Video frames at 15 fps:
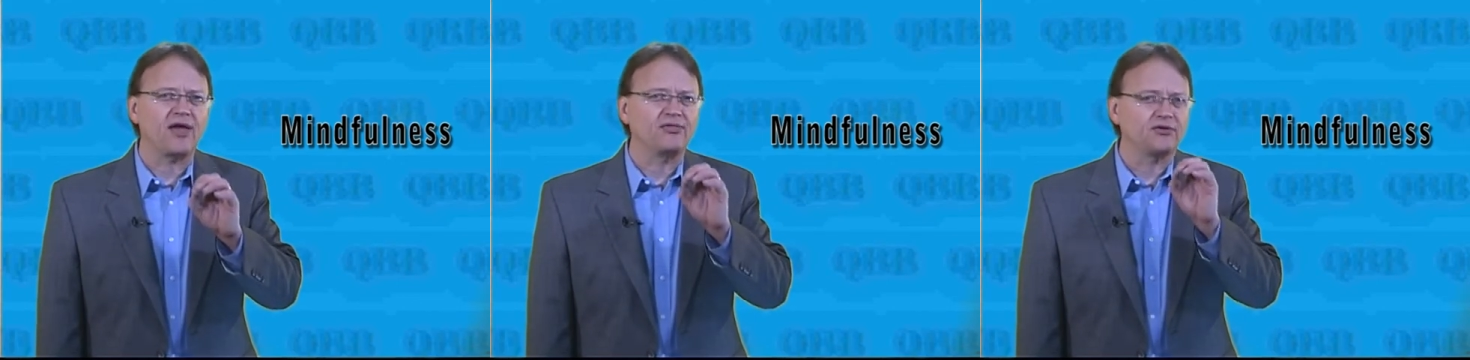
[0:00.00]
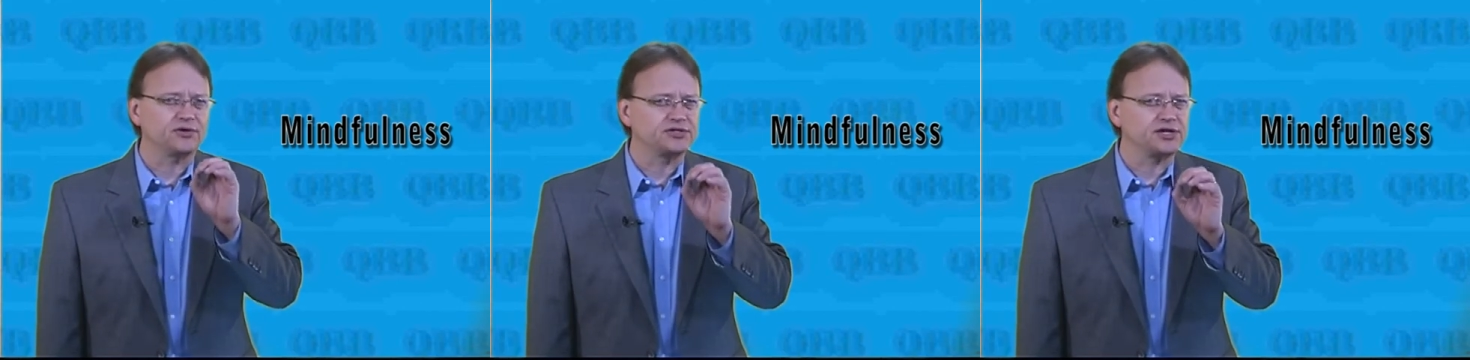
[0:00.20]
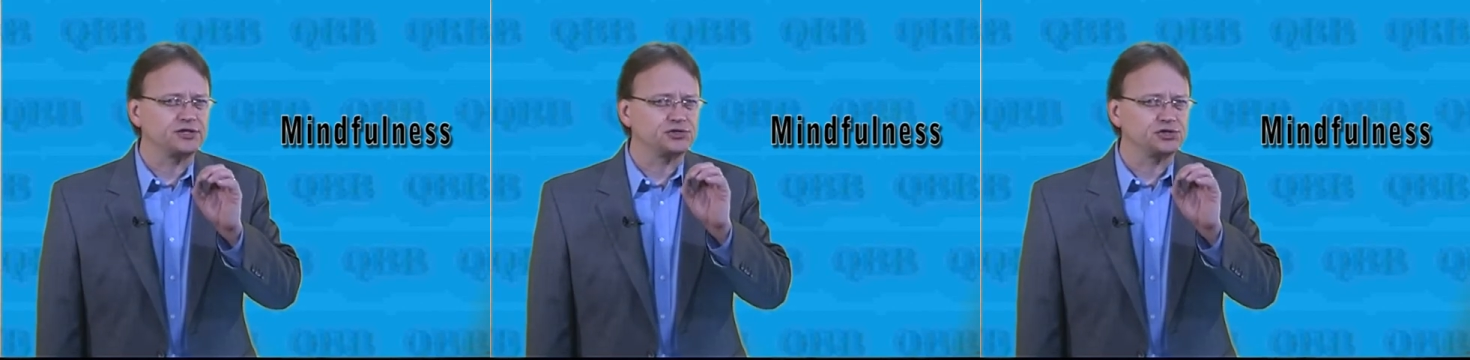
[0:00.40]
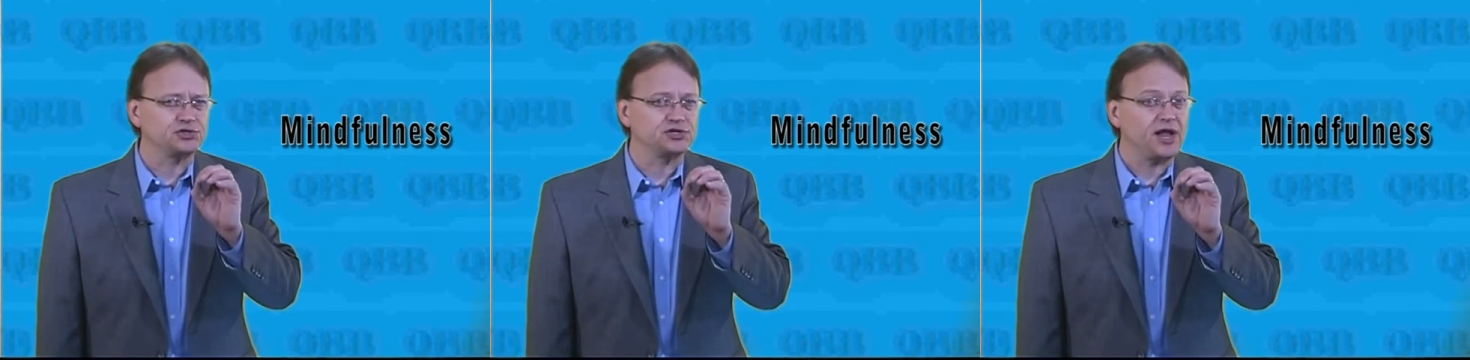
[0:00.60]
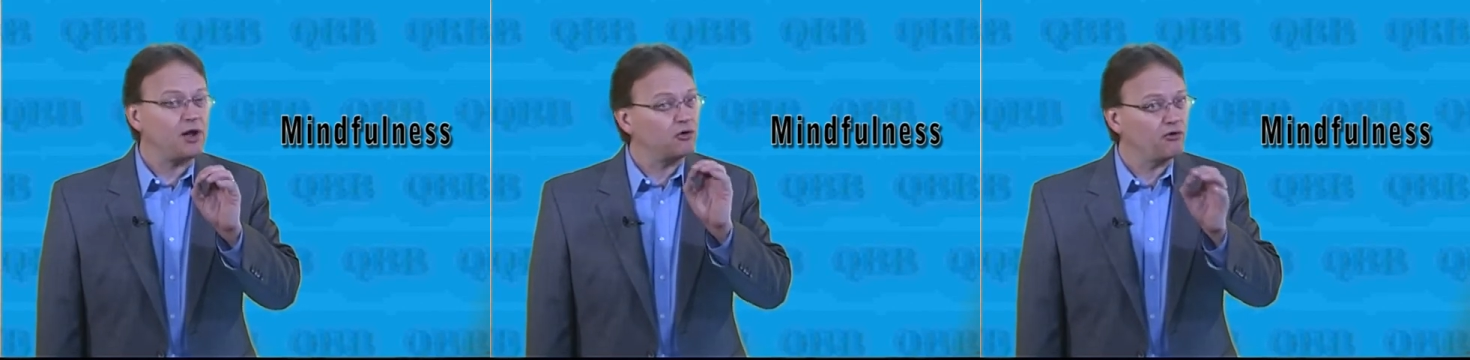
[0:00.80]
and their attention
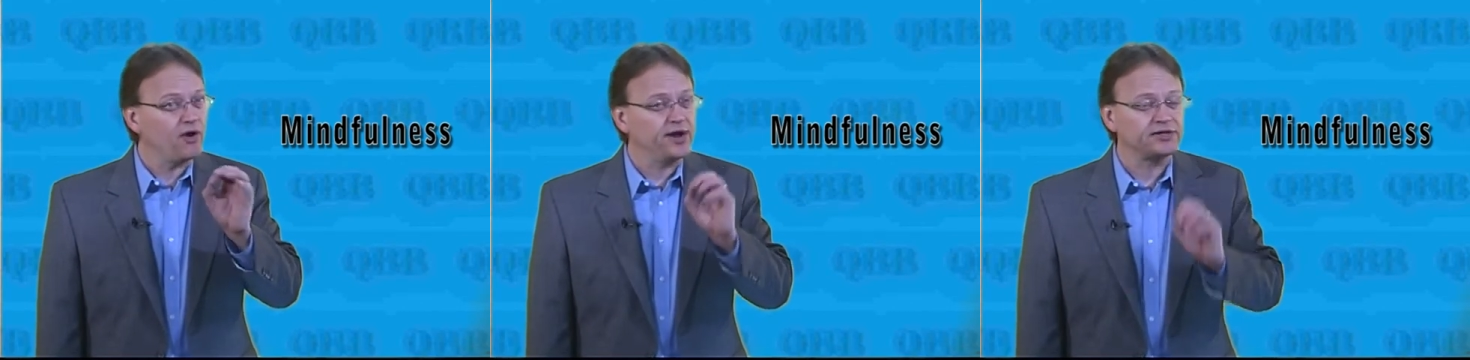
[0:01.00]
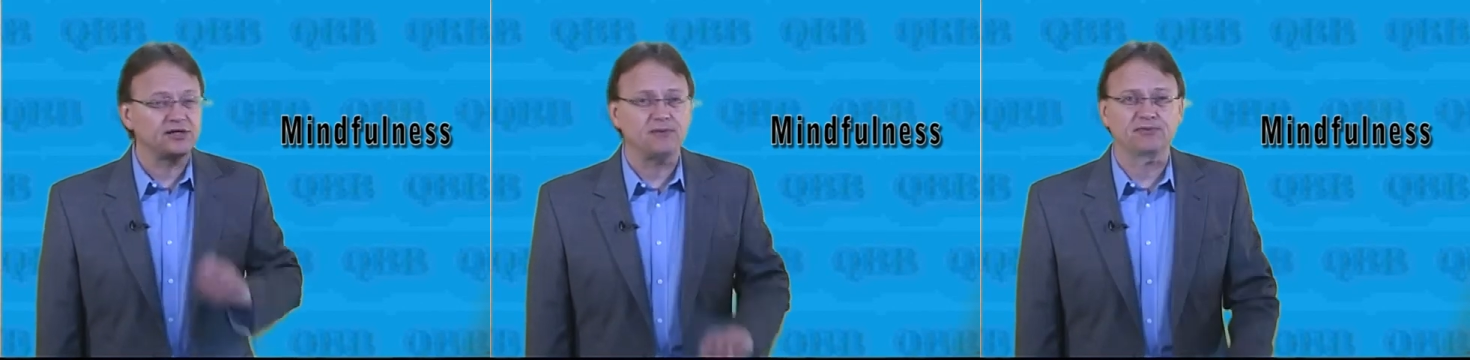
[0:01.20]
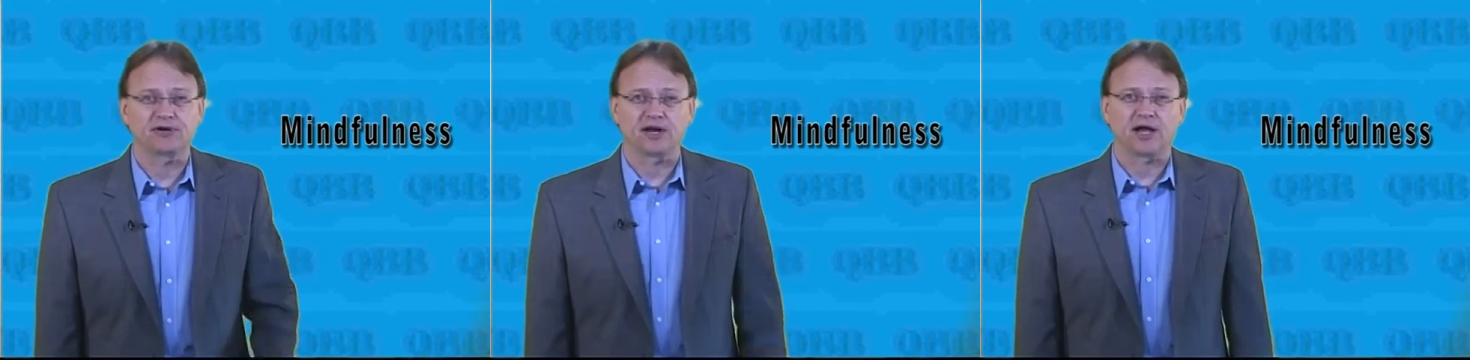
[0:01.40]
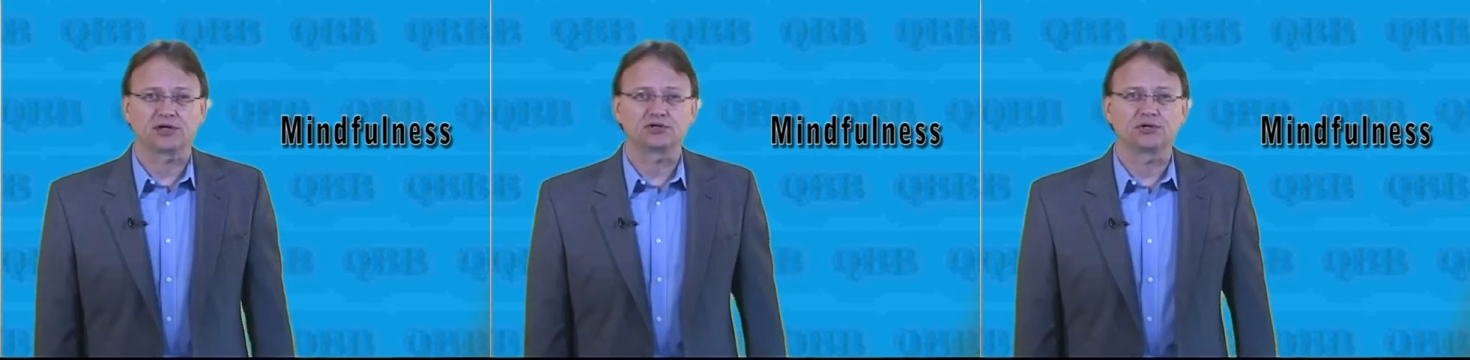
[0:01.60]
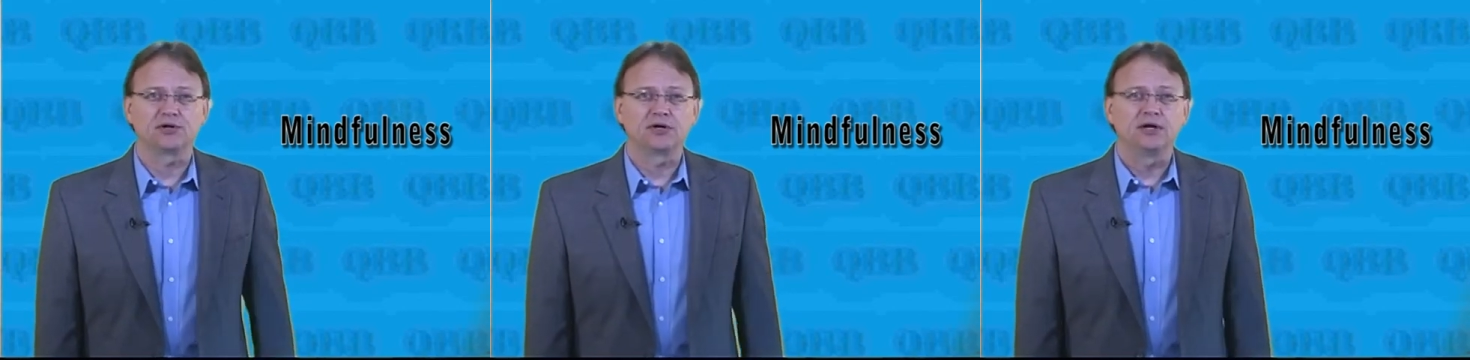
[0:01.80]
is now cranked up a notch.